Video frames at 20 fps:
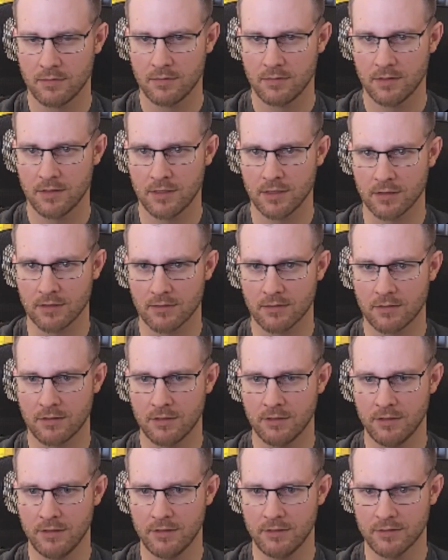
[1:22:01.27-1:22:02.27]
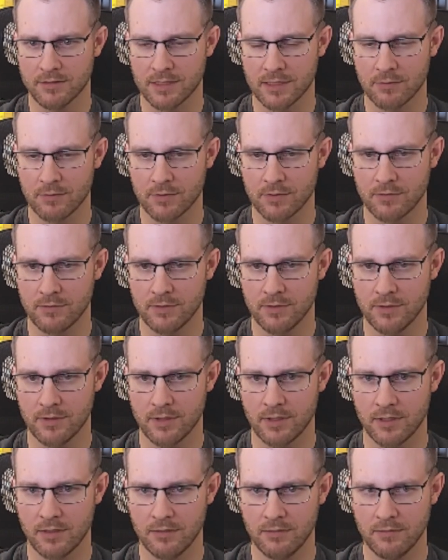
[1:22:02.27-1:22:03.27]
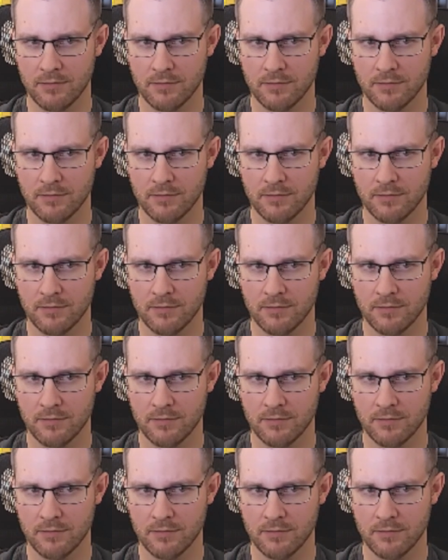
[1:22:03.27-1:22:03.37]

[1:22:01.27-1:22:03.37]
And it clearly looks like we're doing good.